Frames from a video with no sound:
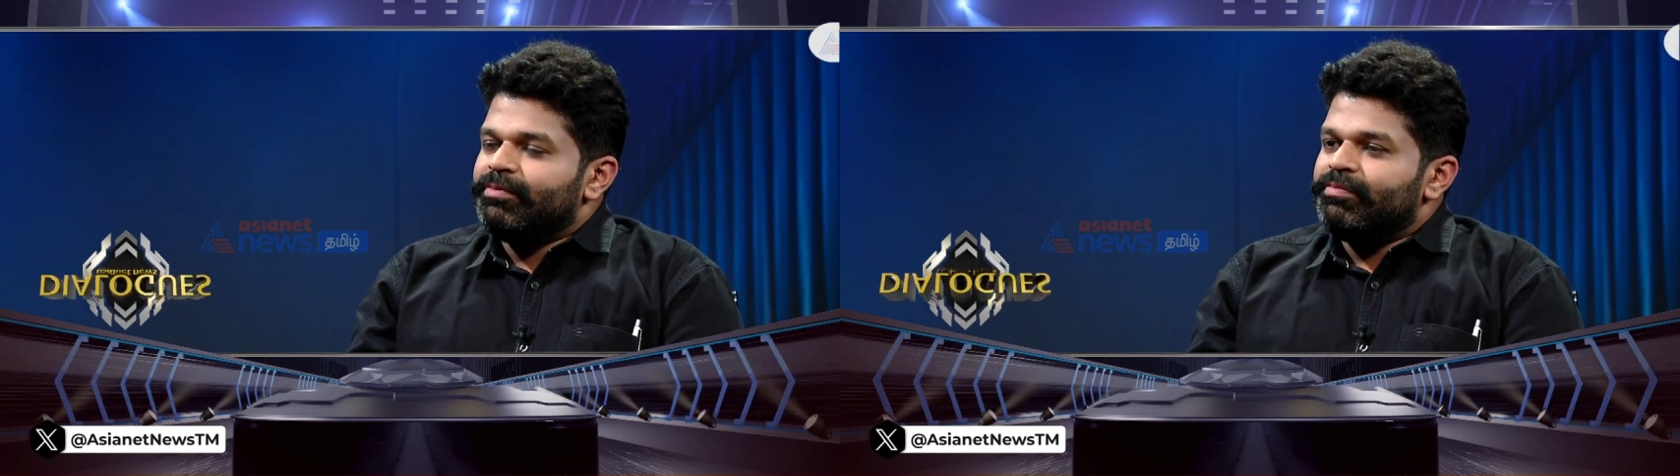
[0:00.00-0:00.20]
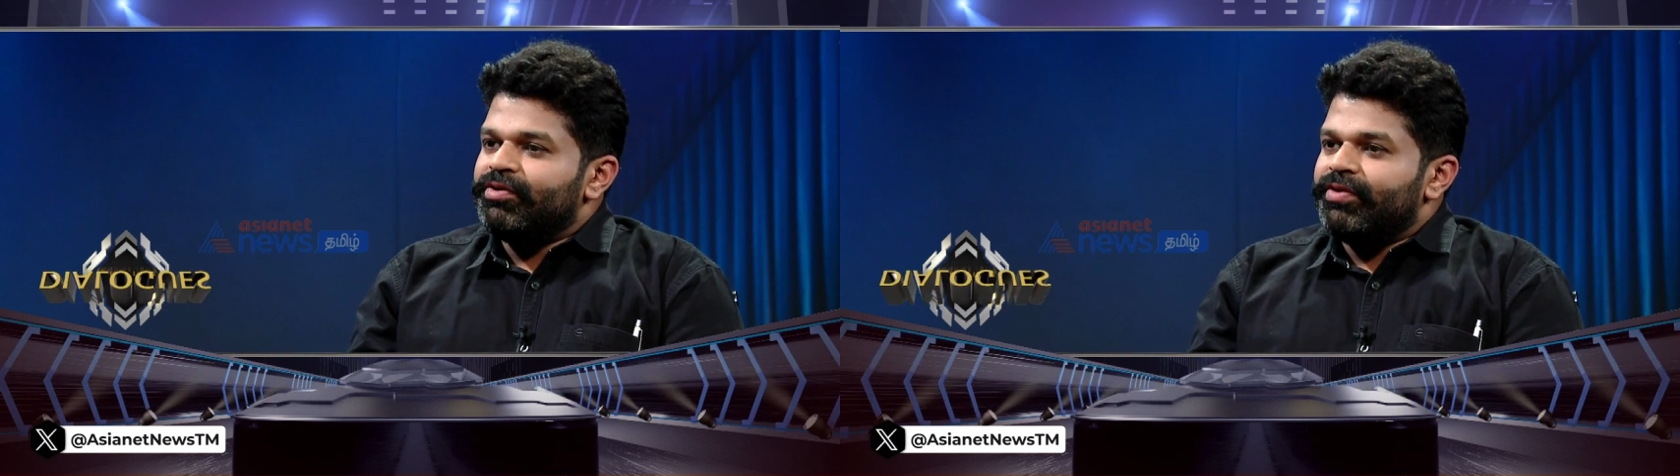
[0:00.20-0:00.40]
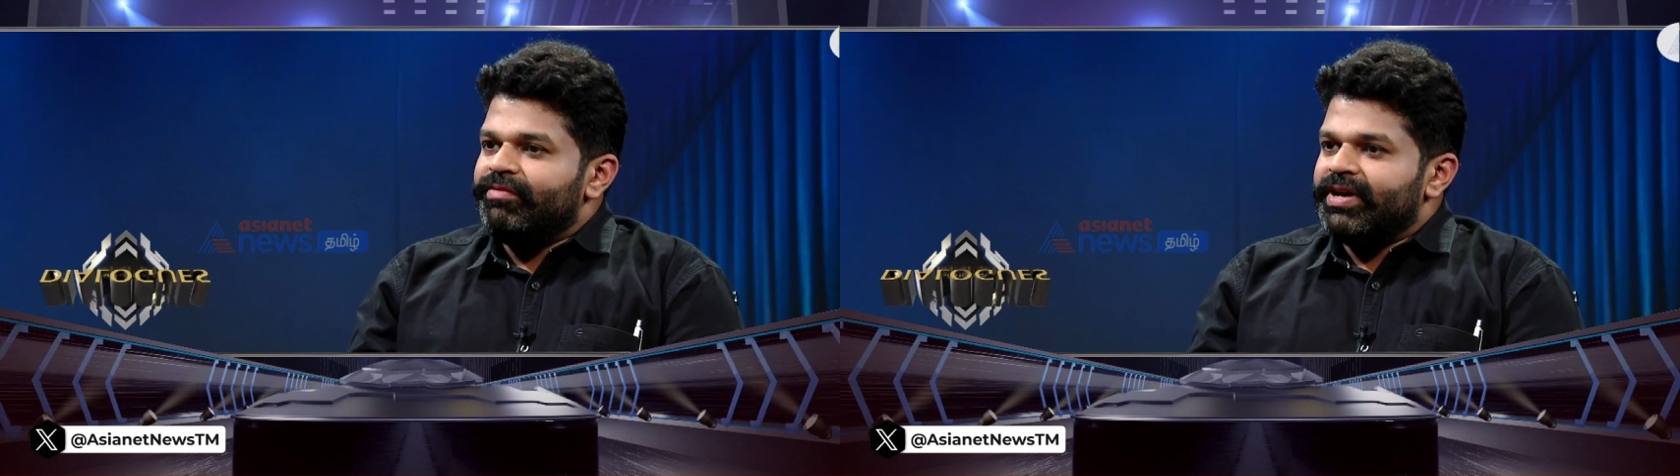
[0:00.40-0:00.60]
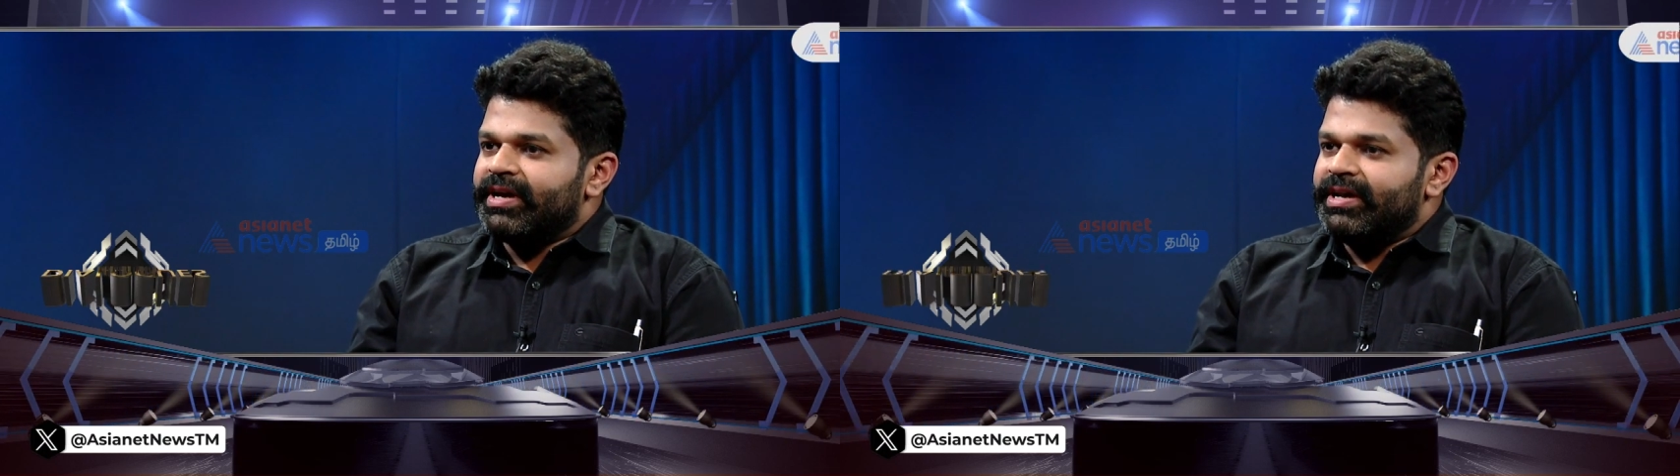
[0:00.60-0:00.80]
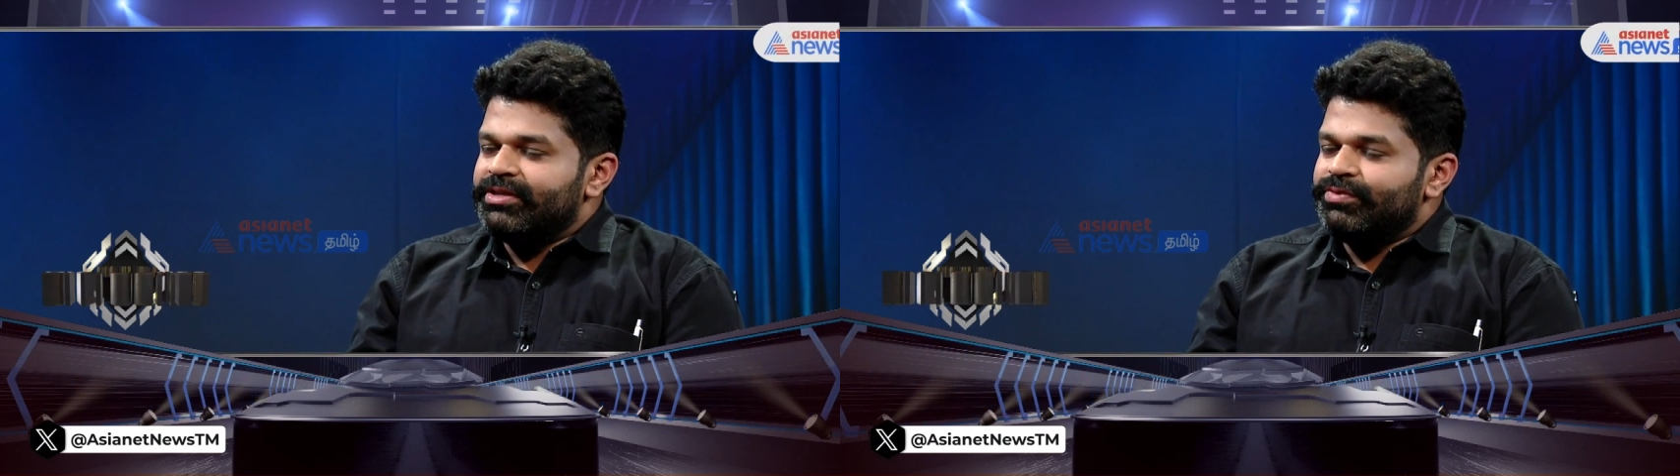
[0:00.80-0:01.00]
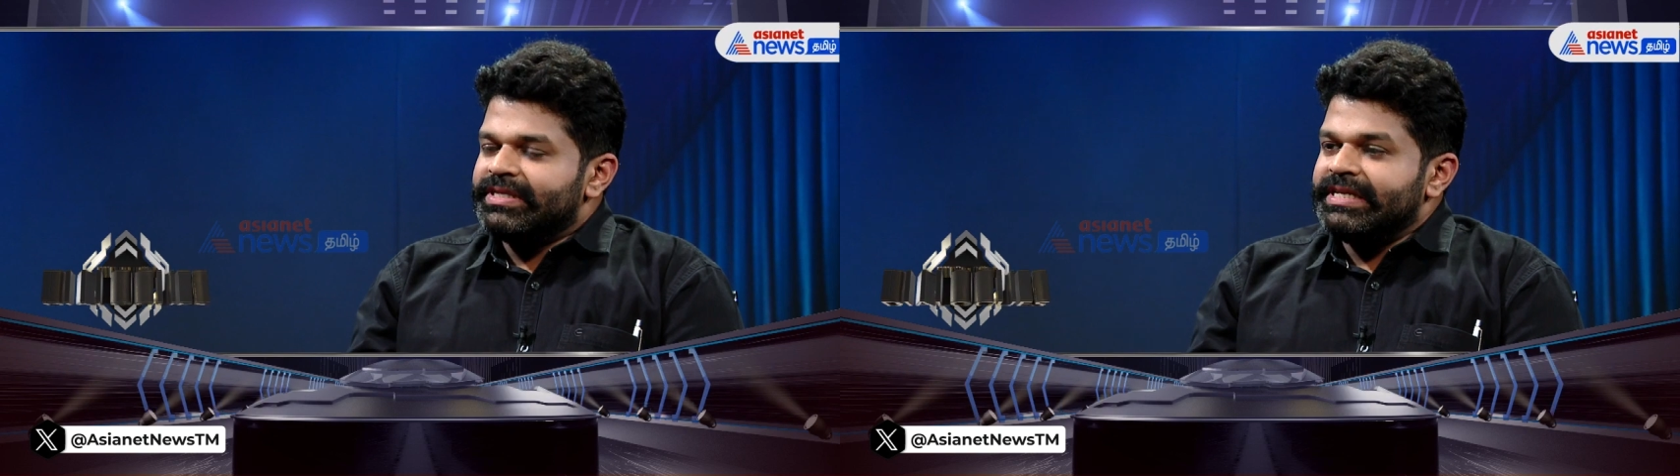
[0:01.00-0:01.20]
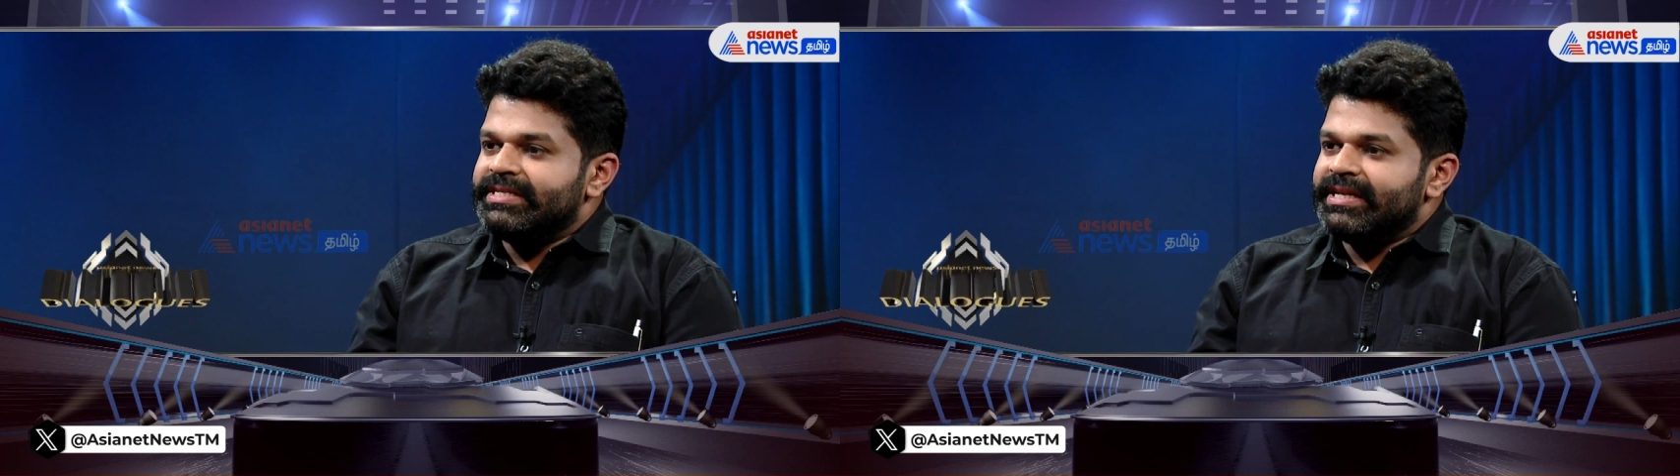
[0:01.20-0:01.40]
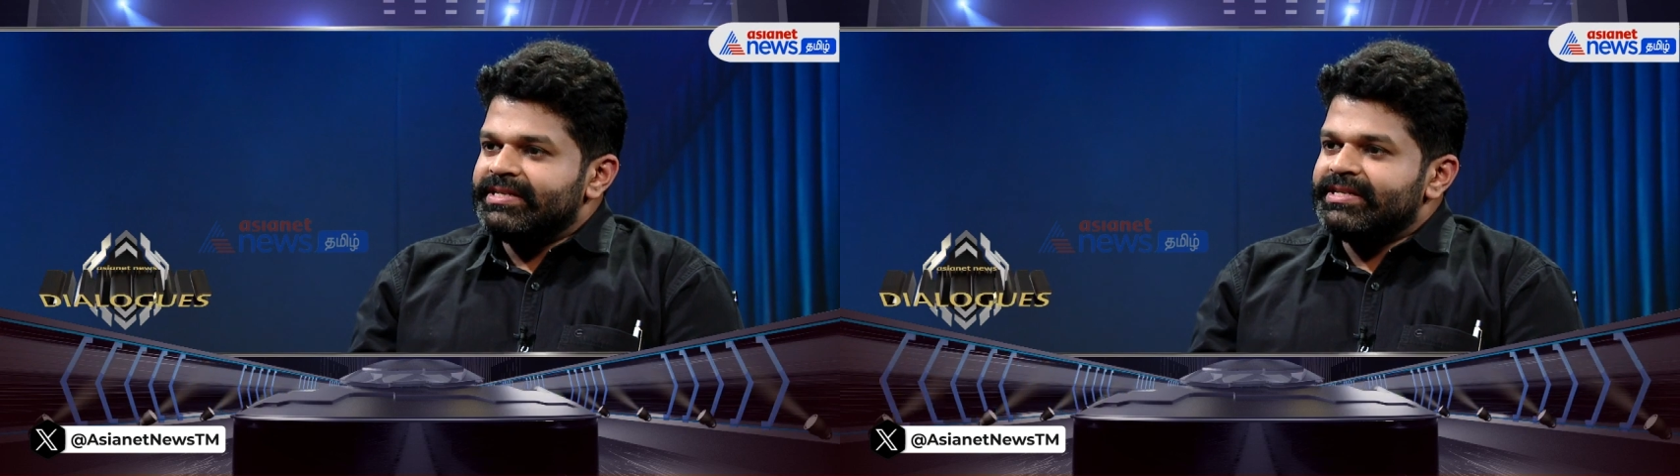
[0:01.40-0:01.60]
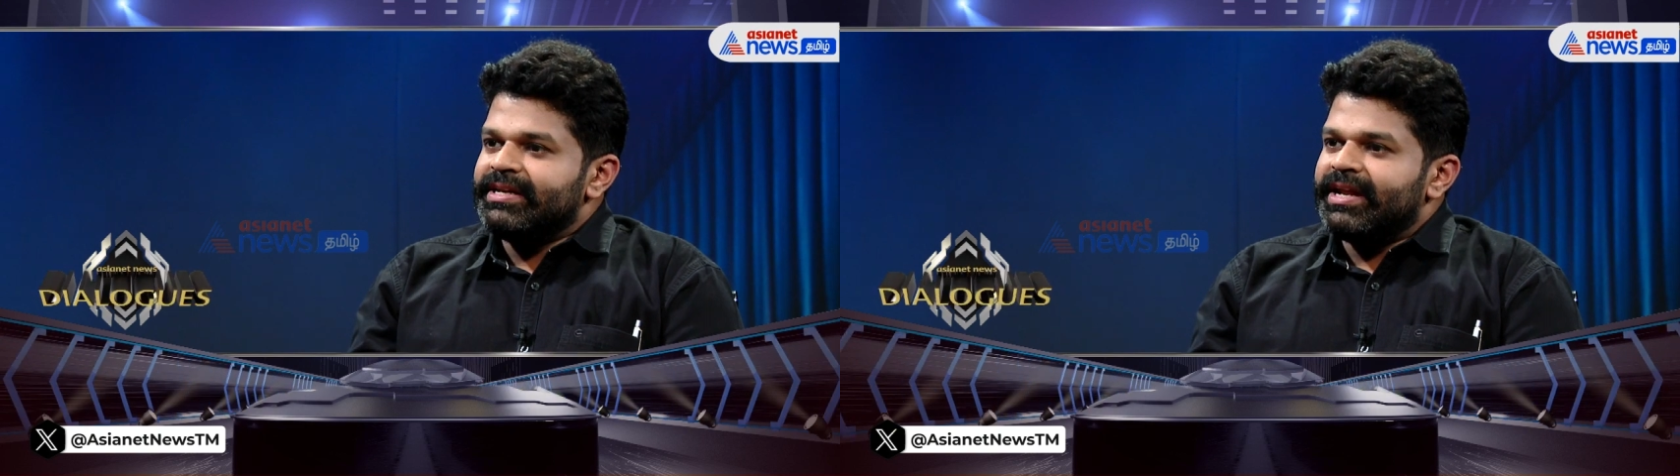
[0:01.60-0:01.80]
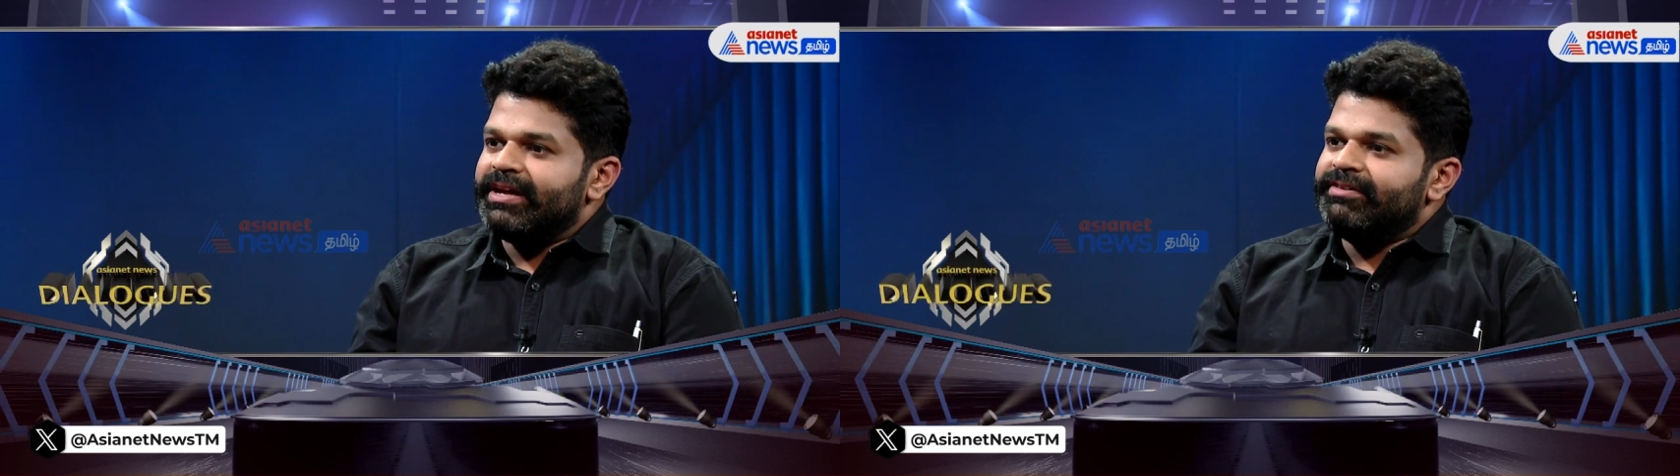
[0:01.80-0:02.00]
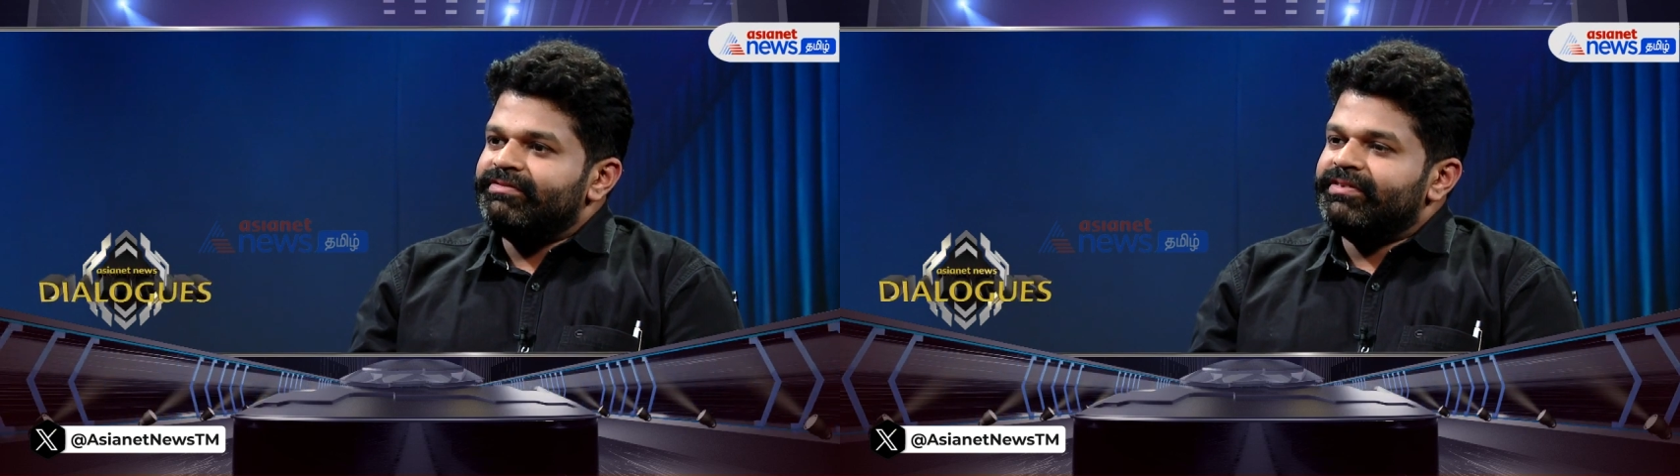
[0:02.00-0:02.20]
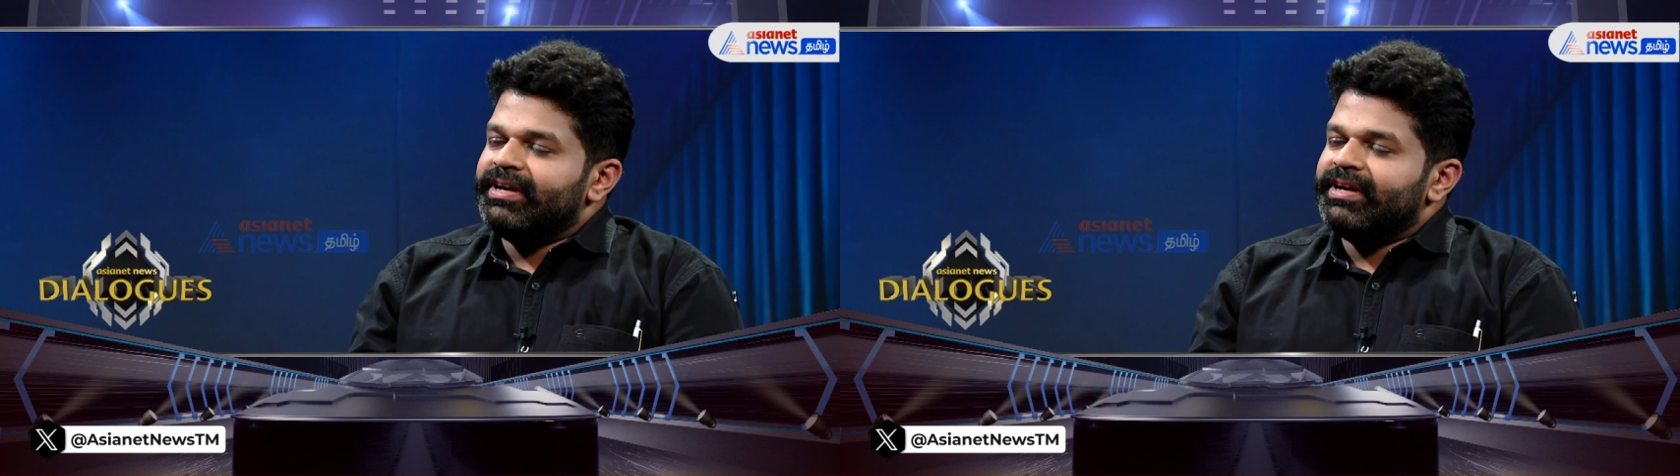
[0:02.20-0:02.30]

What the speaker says: But when we connect with intelligent life,